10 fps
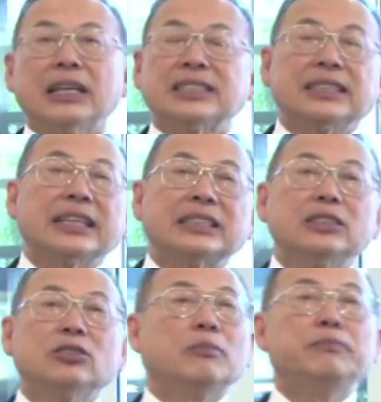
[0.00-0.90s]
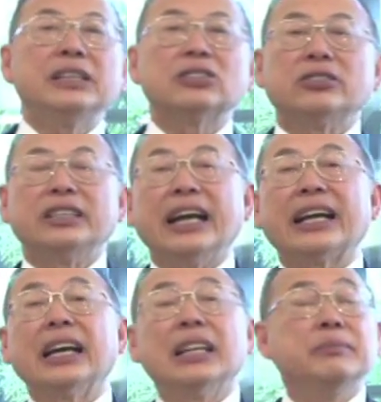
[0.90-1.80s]
are selected not based on their
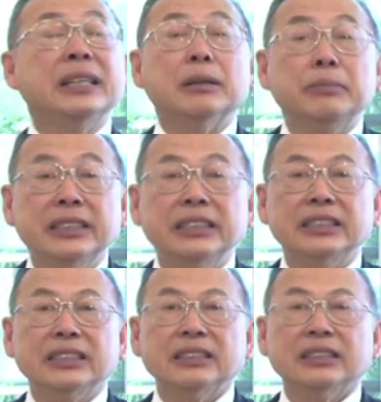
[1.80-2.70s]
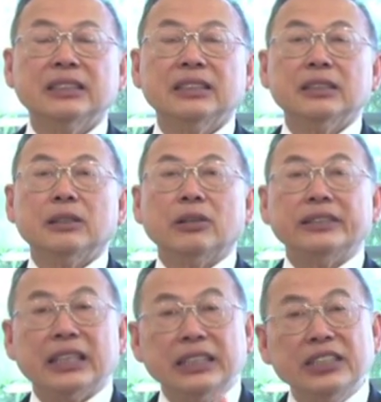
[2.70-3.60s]
academic ability,
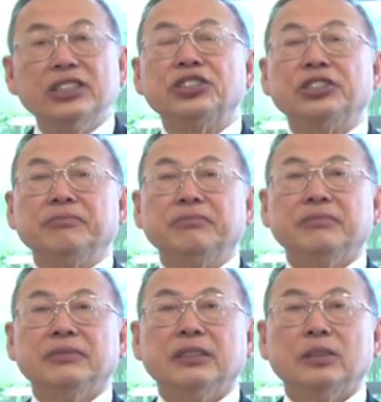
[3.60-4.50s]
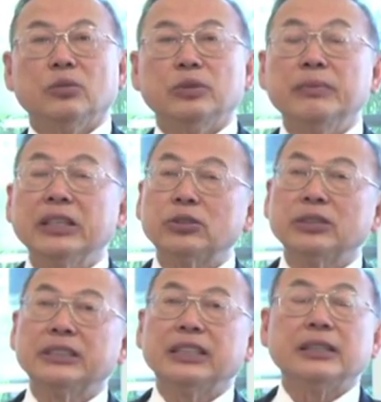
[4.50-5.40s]
their leadership. We make
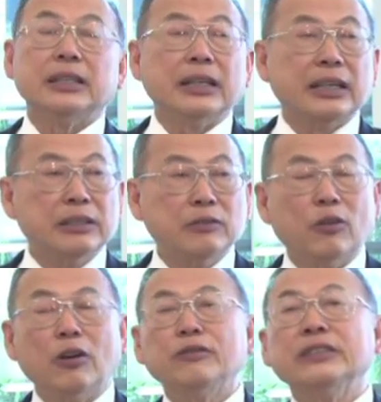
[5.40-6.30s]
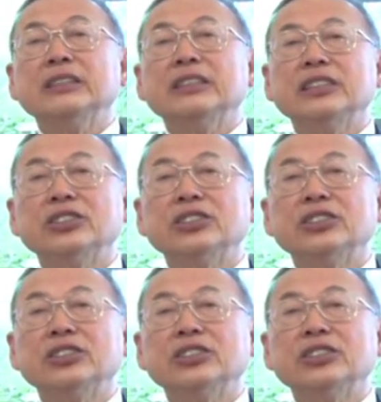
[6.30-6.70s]
sure that they are involved in